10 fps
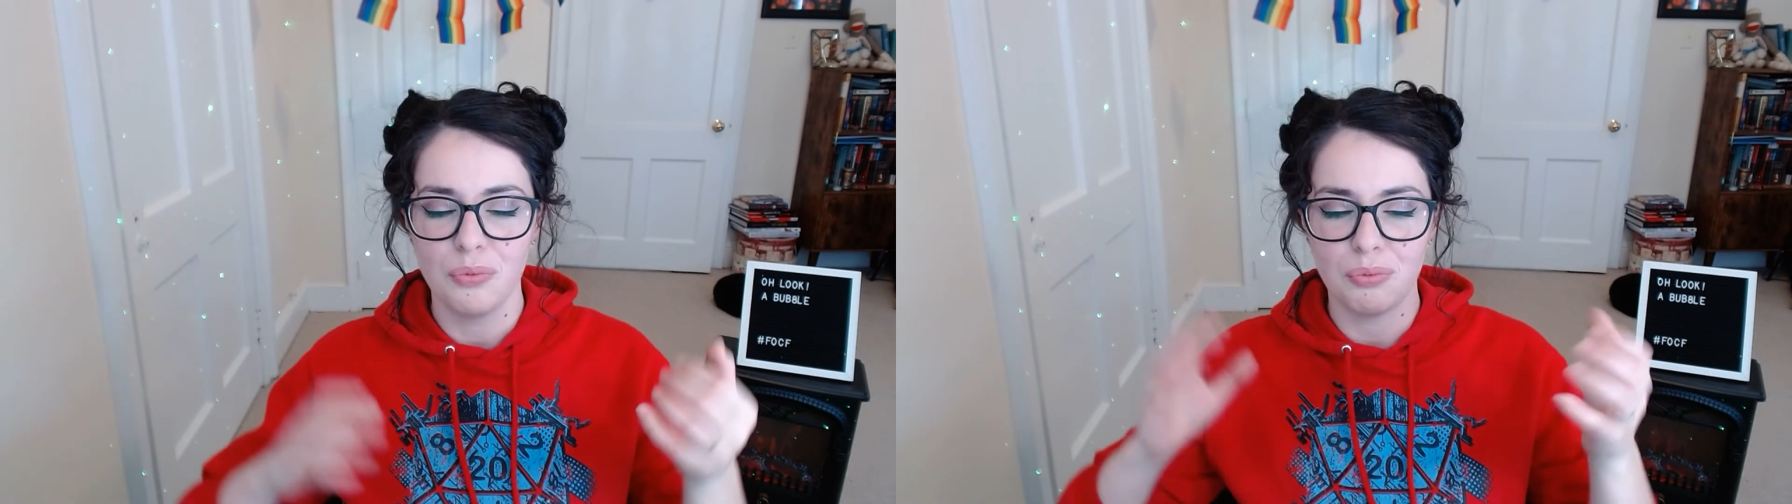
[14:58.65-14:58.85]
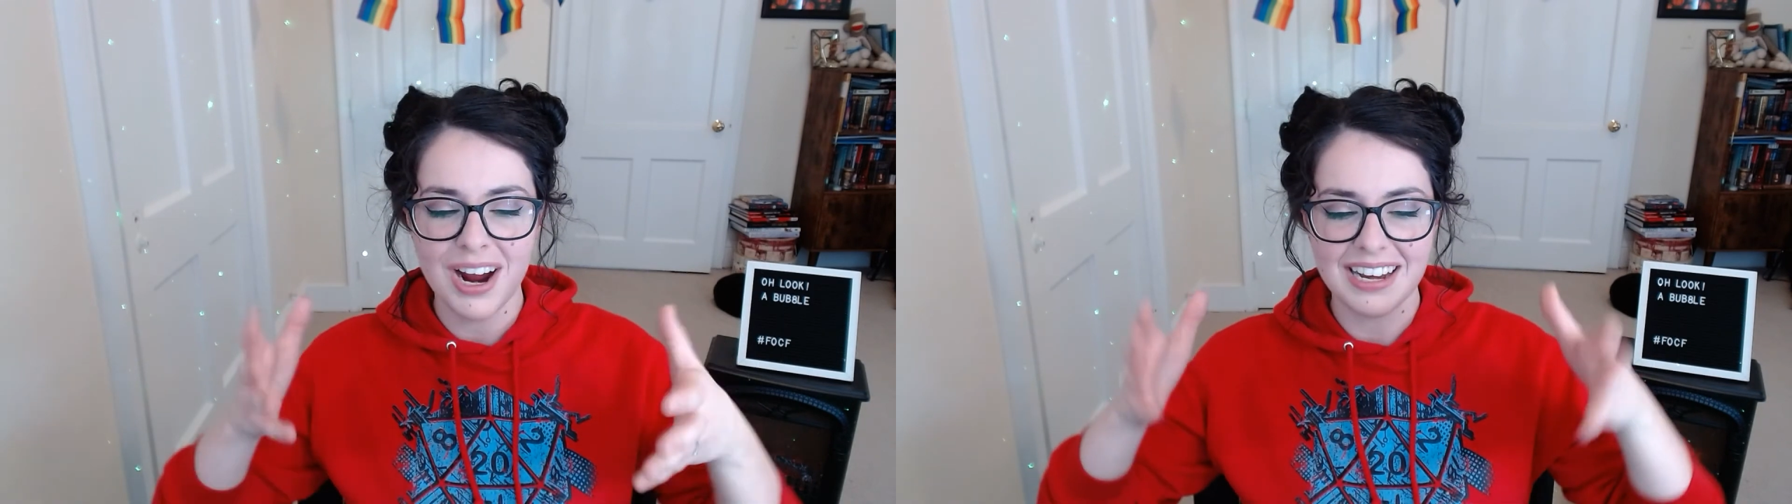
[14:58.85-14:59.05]

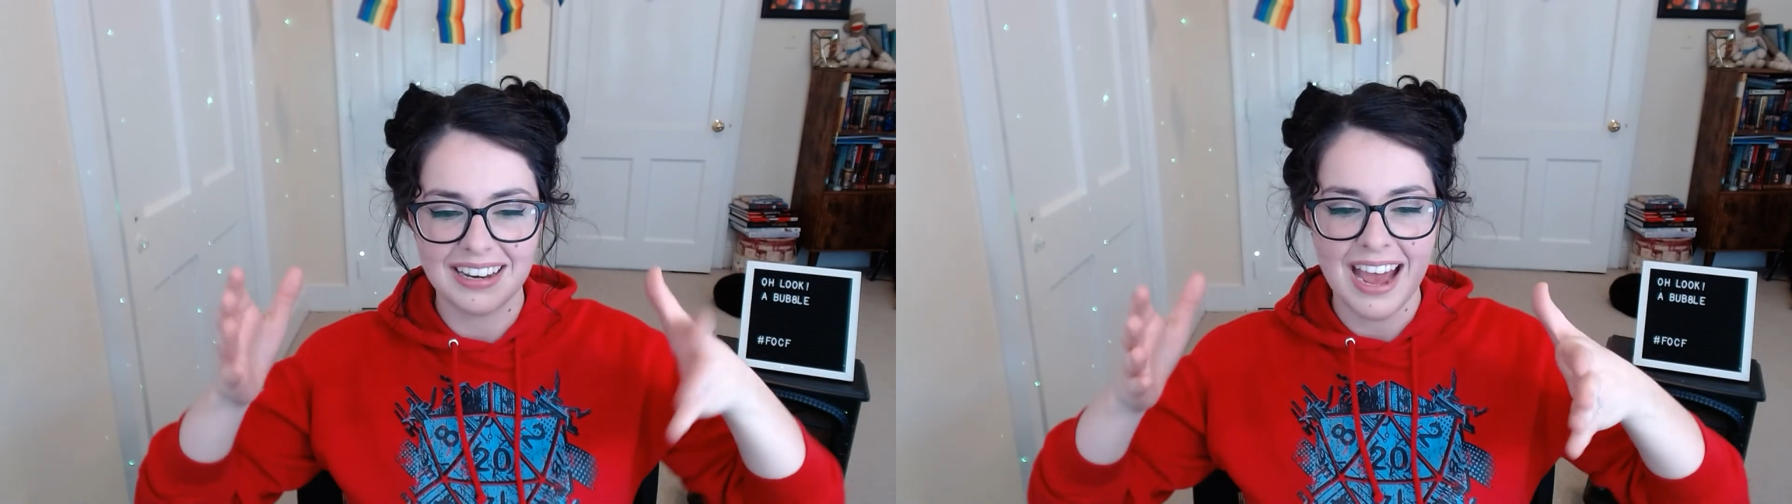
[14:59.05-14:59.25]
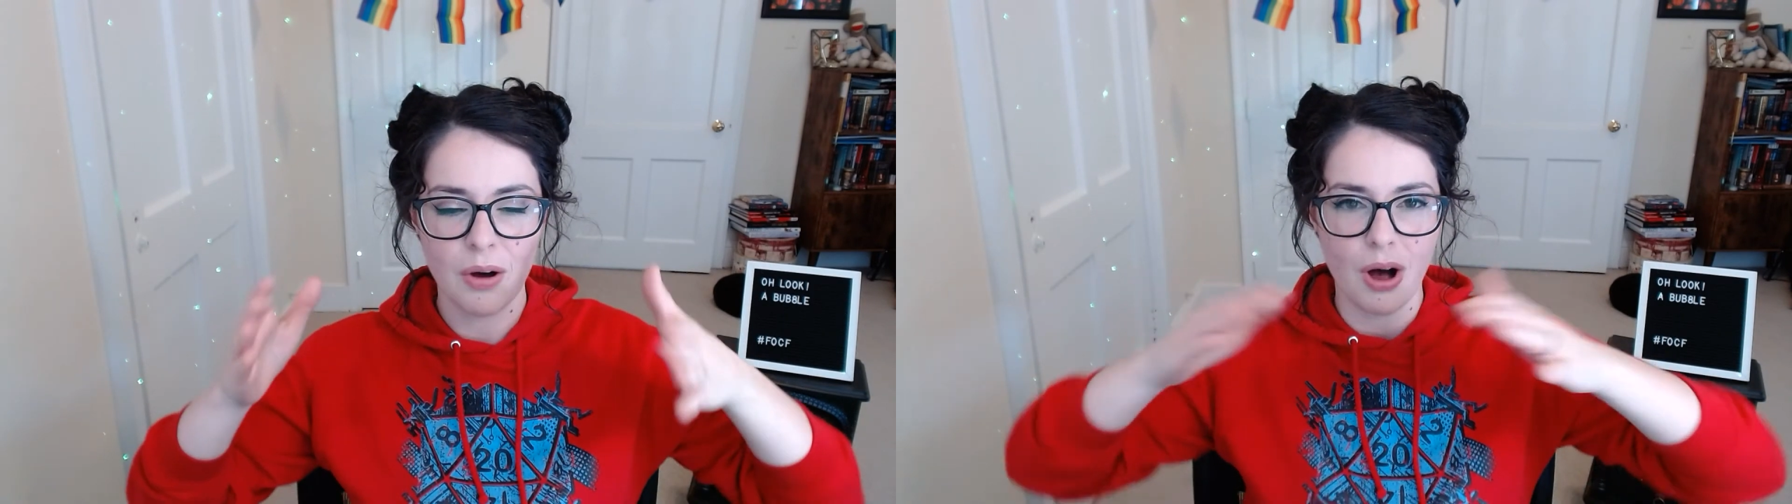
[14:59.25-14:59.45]
right
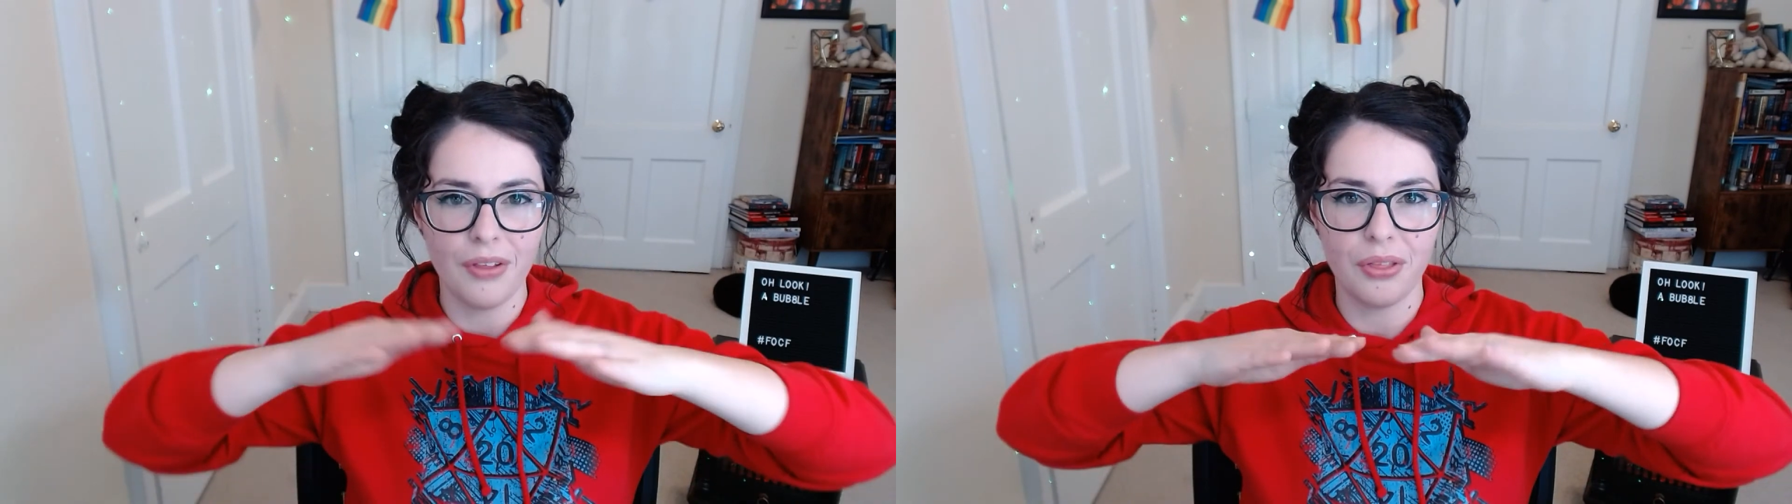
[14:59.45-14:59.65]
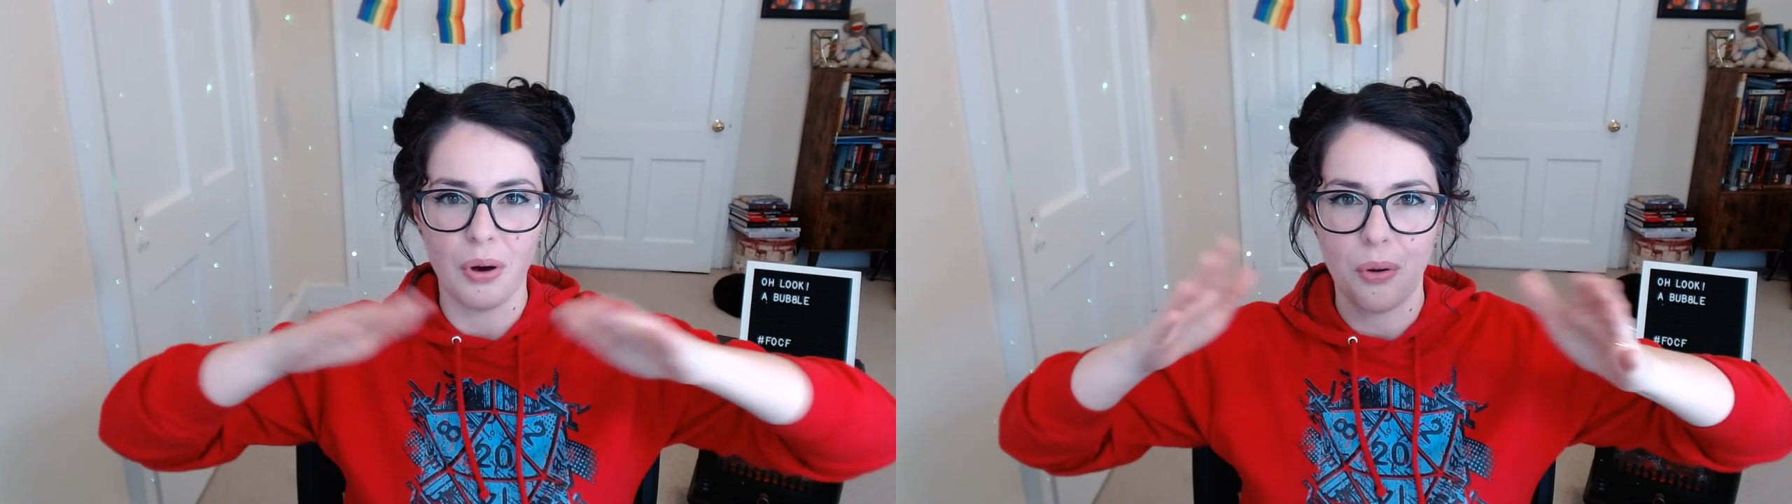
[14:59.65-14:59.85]
now
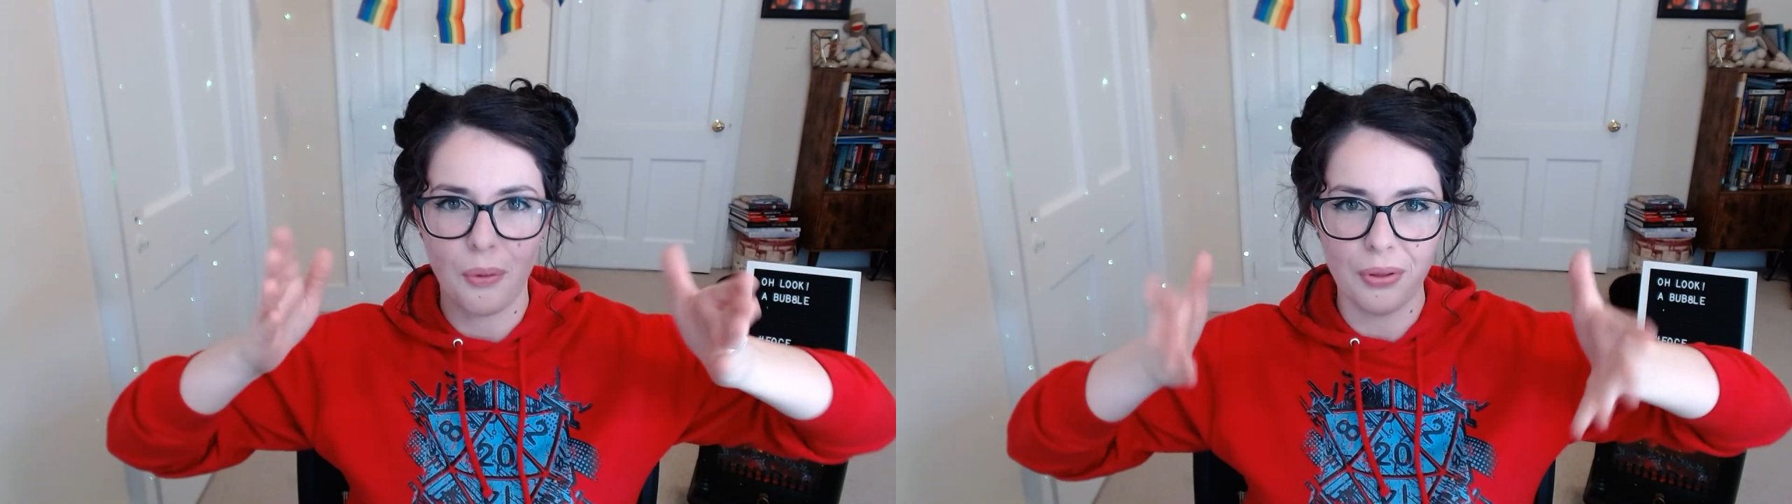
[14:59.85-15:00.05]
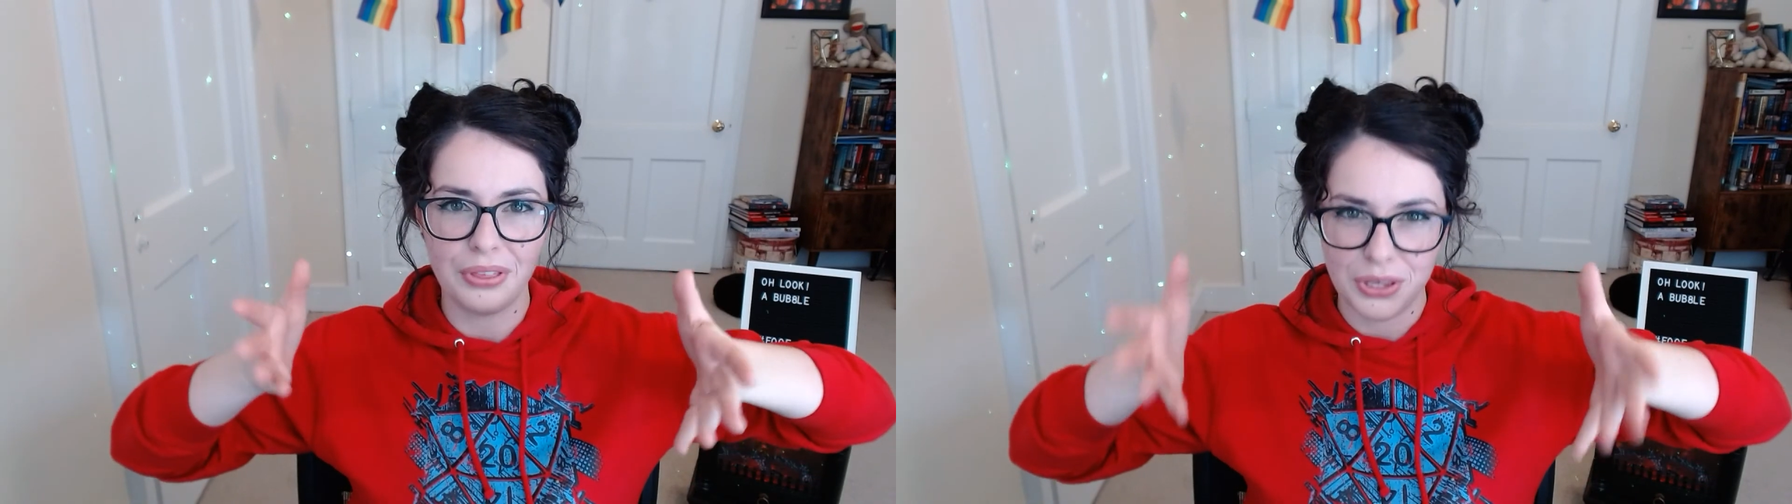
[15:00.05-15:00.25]
on the
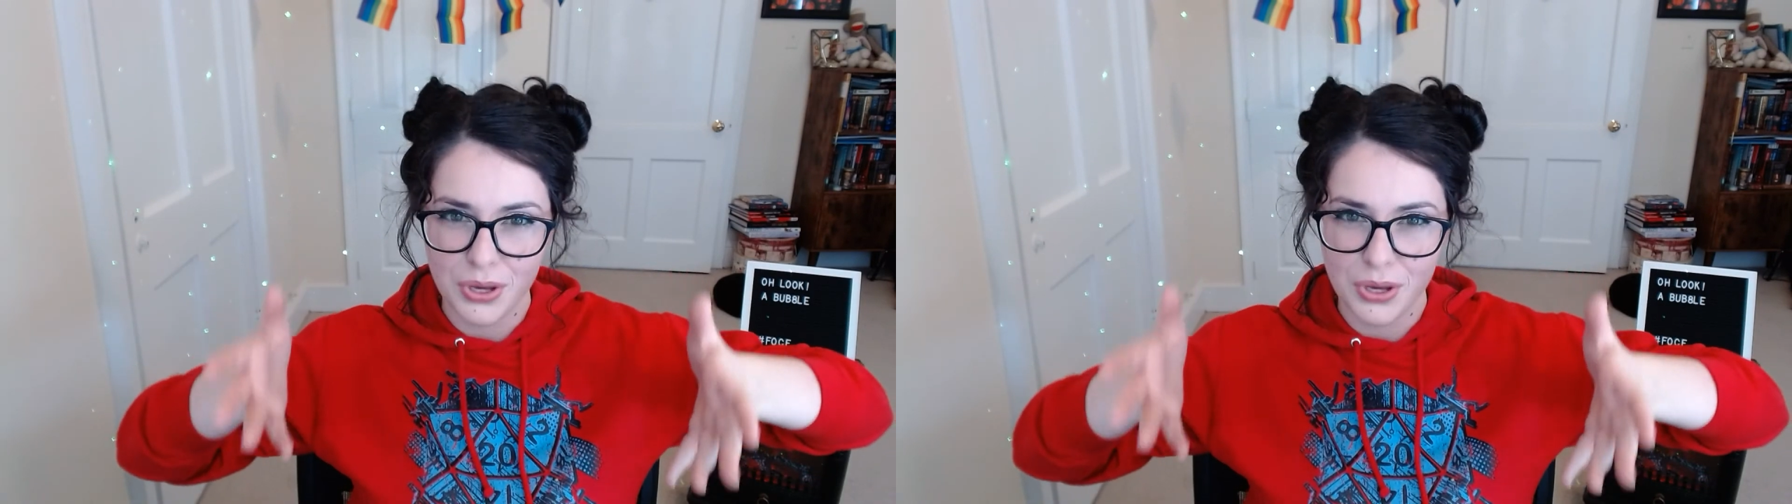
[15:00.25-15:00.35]
whole the